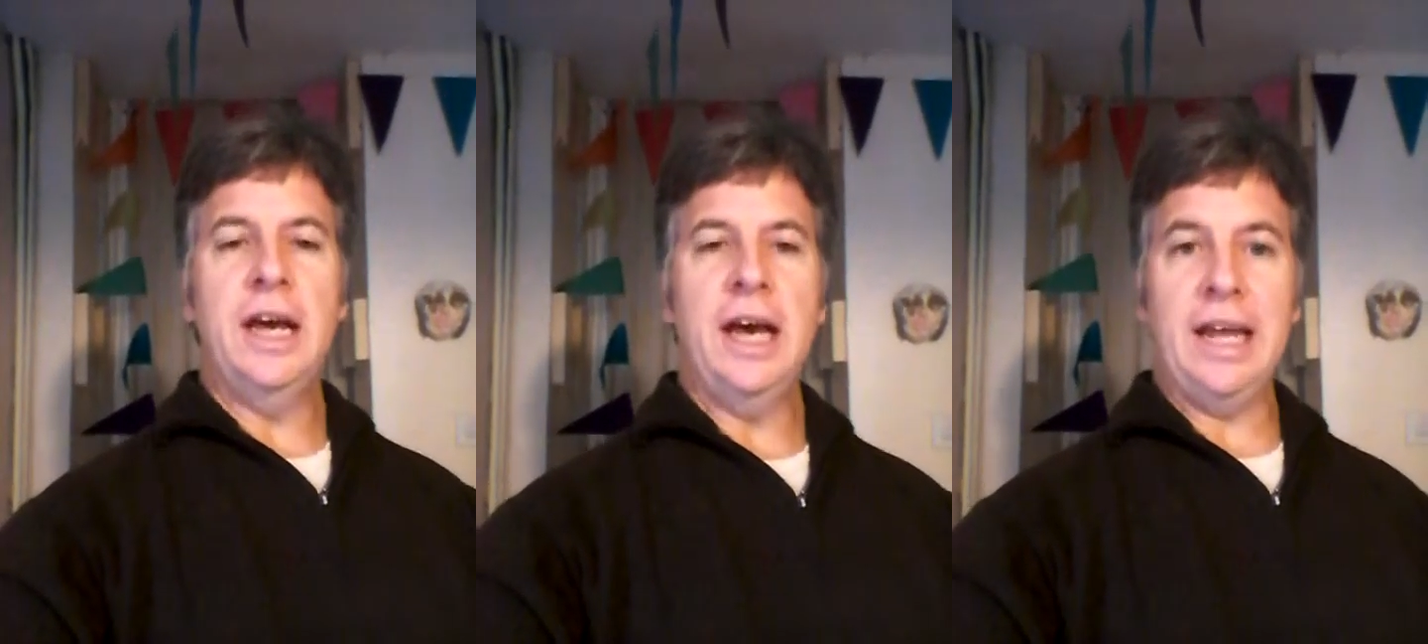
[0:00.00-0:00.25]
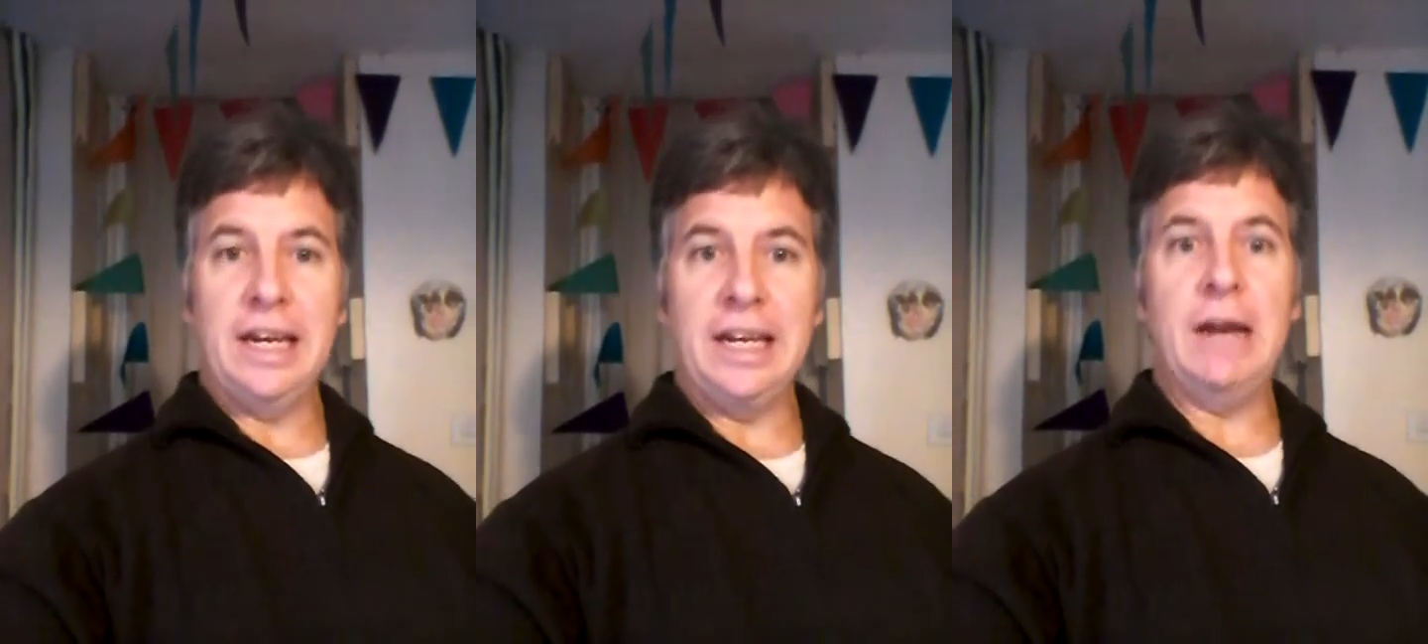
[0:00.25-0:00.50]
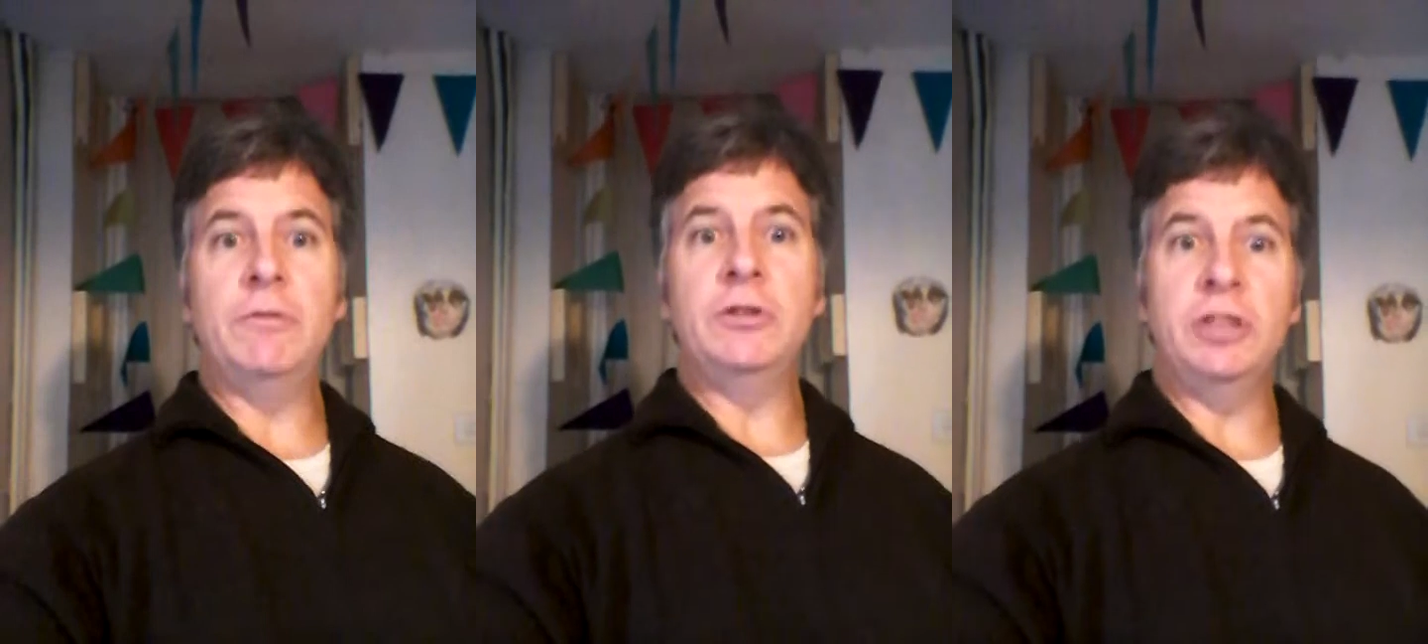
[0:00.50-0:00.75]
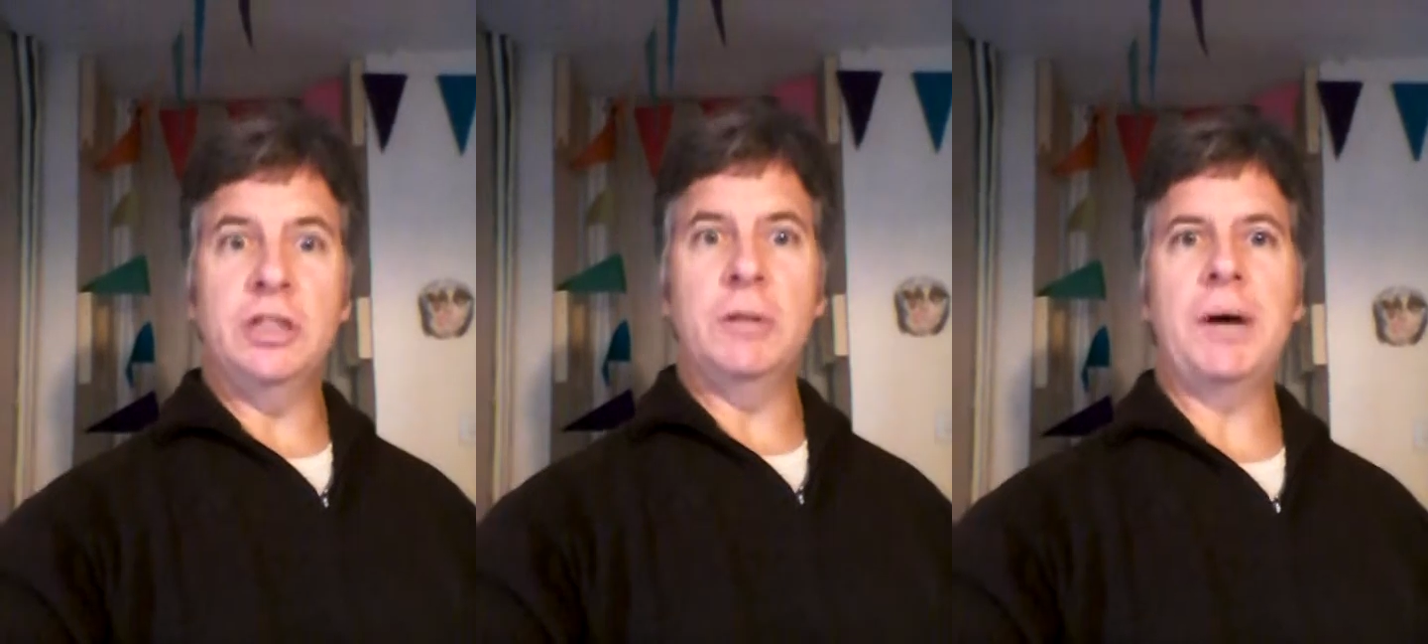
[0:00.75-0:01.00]
and
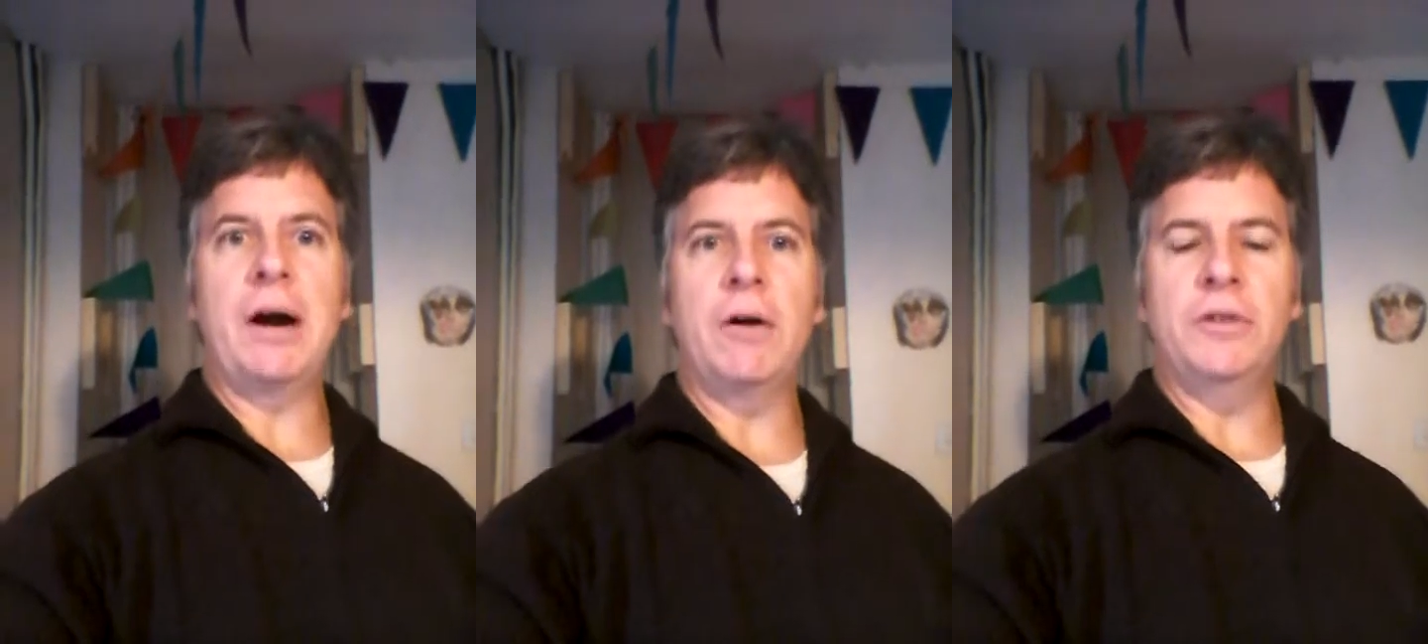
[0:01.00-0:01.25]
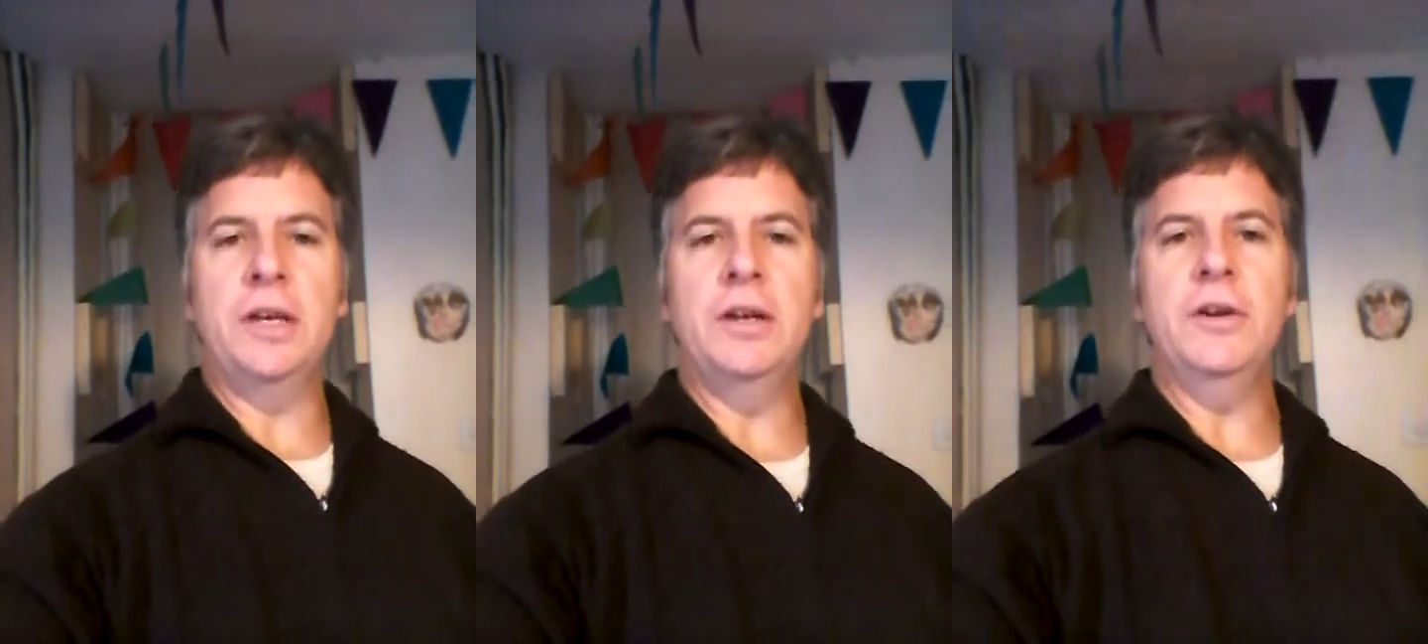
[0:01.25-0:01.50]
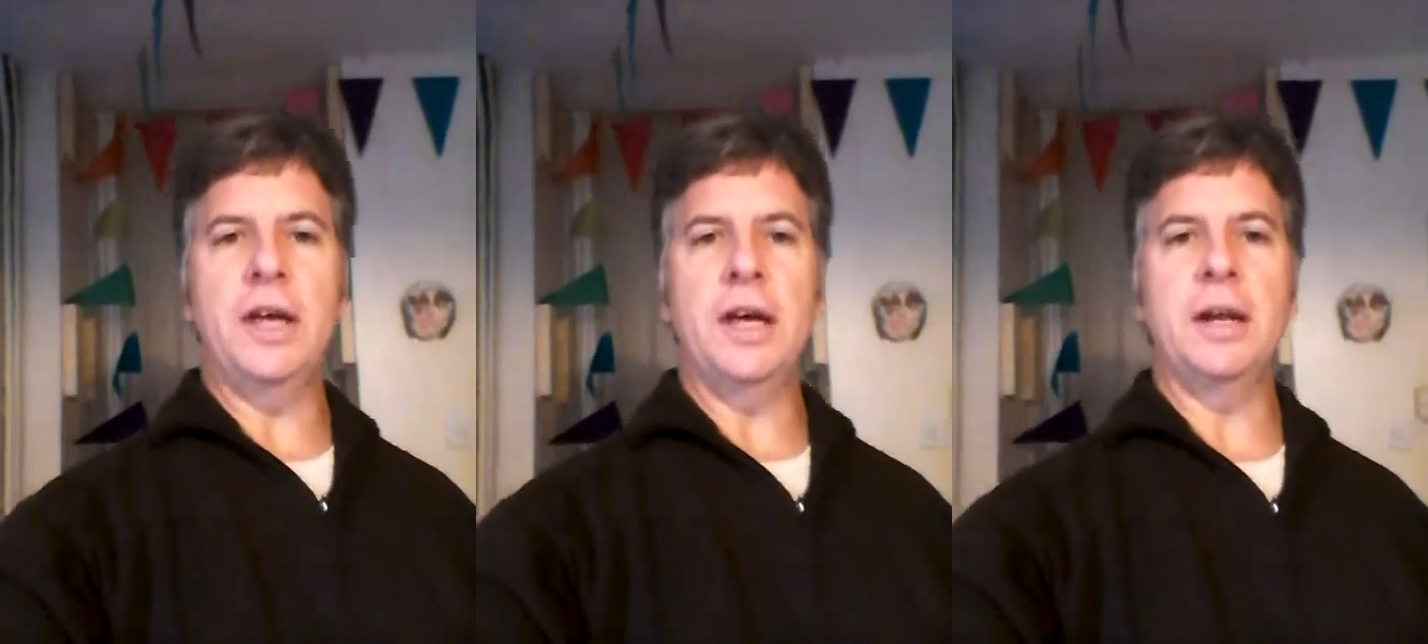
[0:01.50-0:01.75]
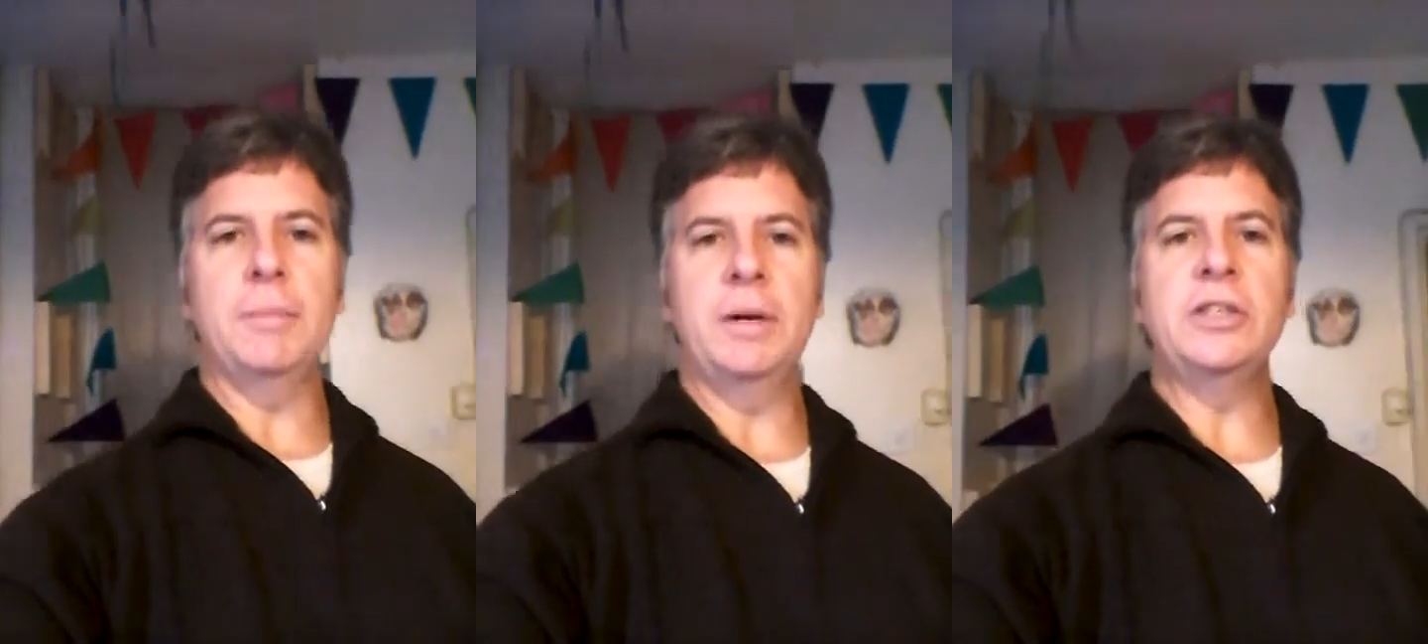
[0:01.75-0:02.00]
leveraging the power of the
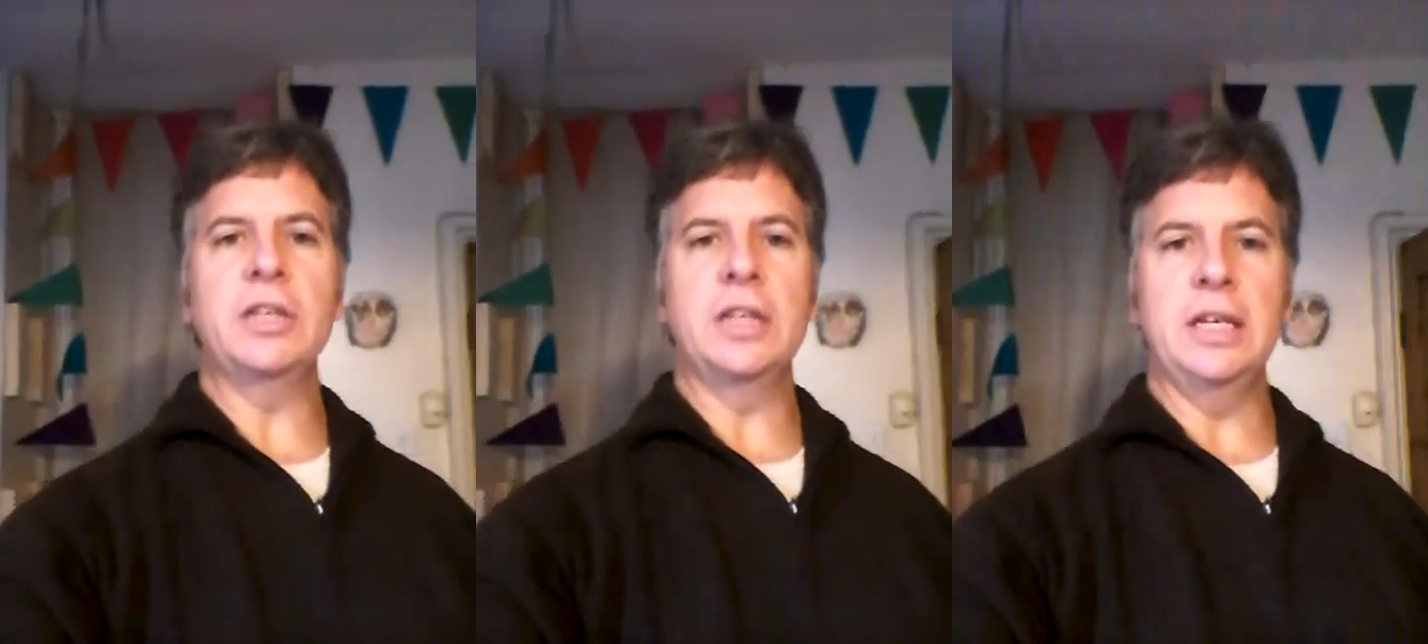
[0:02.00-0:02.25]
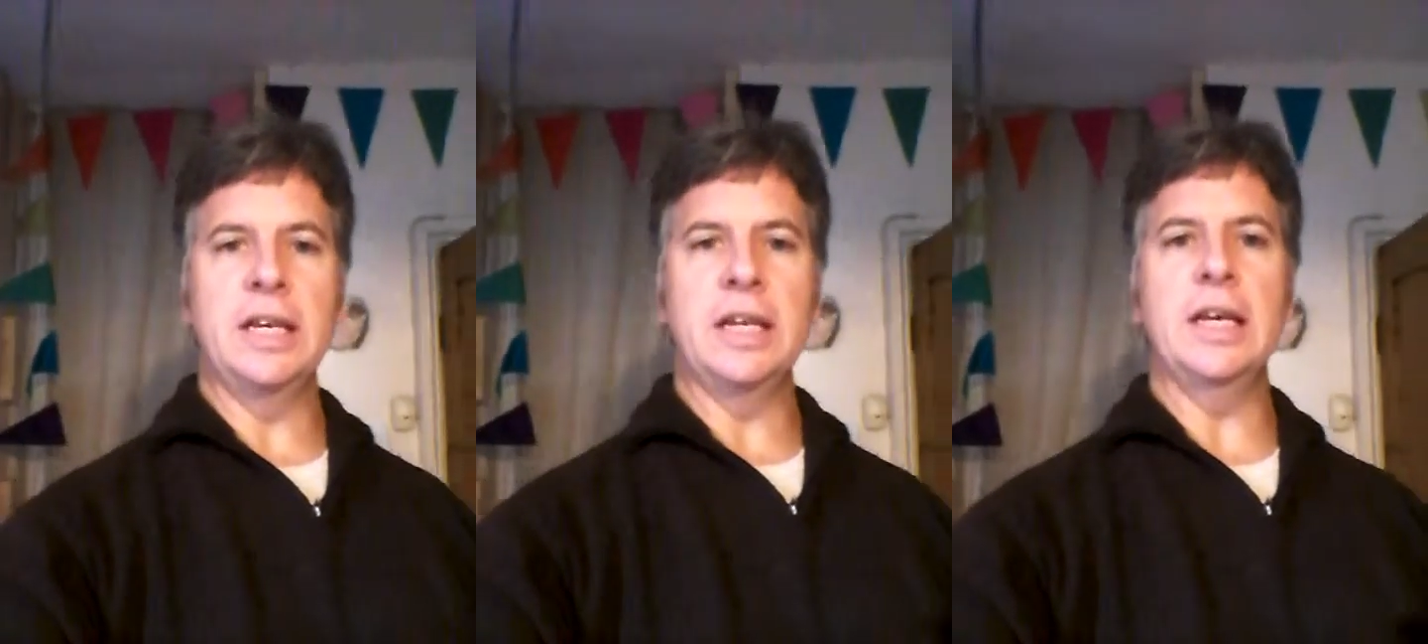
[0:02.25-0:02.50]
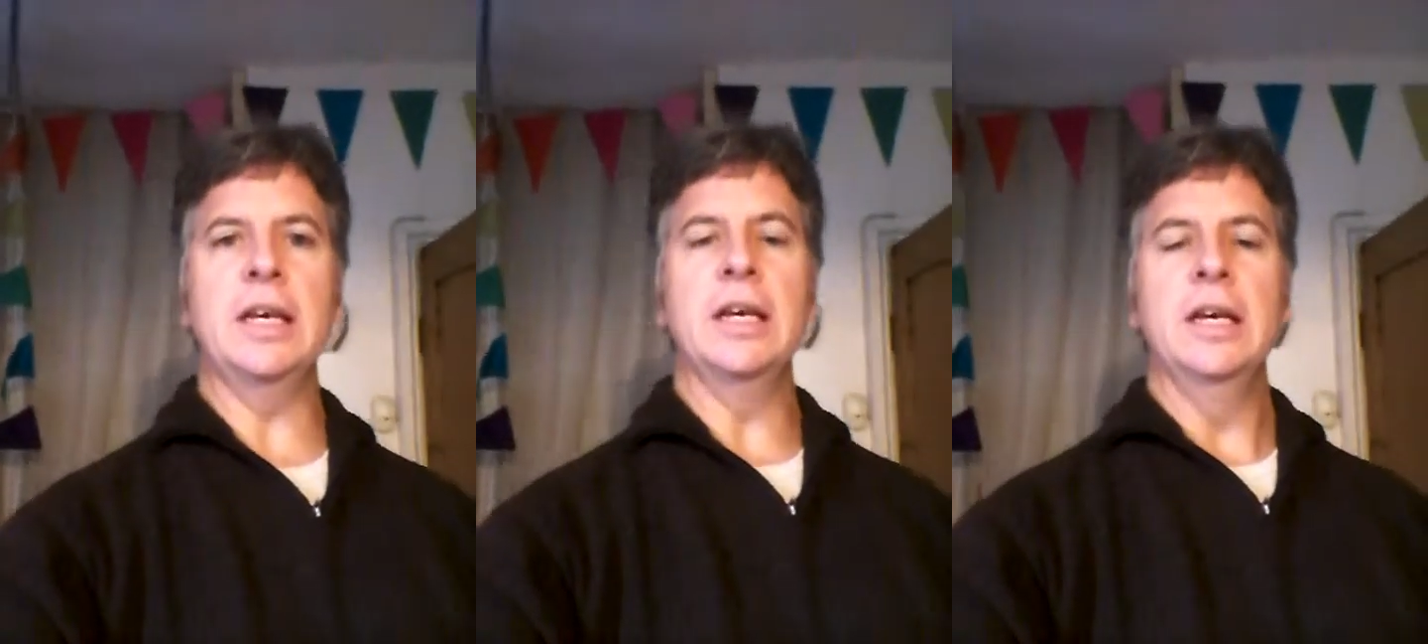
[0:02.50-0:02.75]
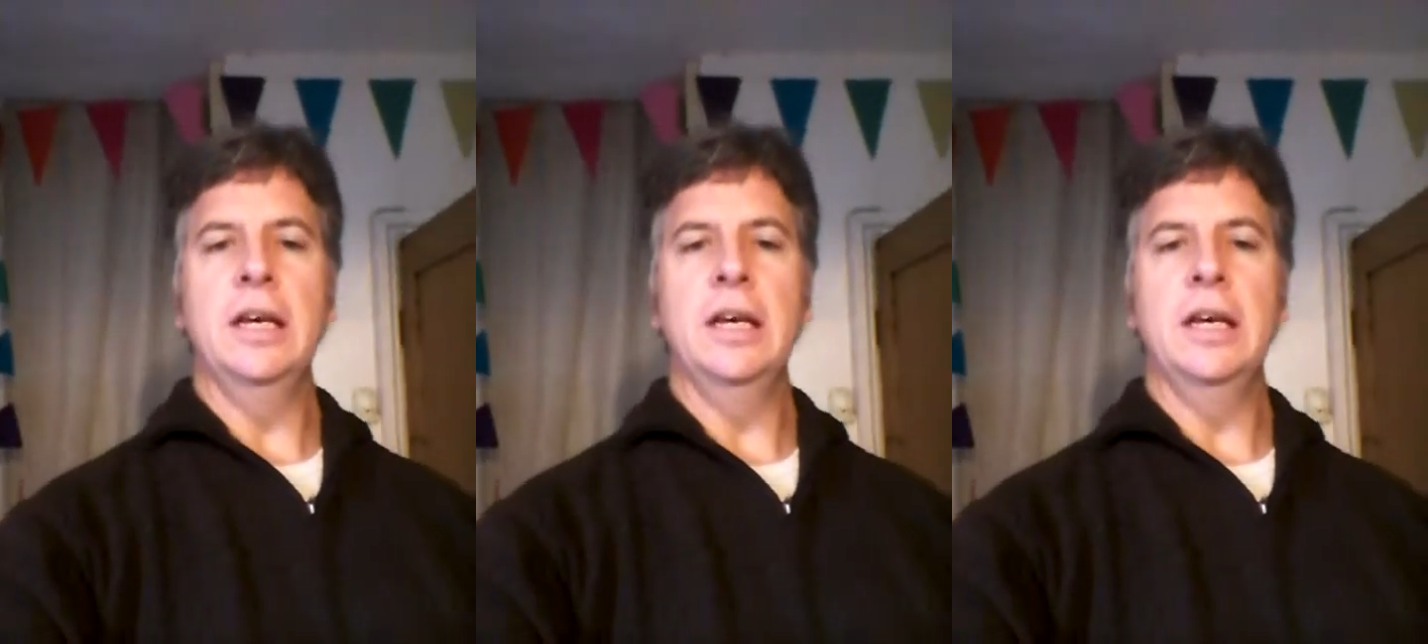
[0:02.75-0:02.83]
internet and basically getting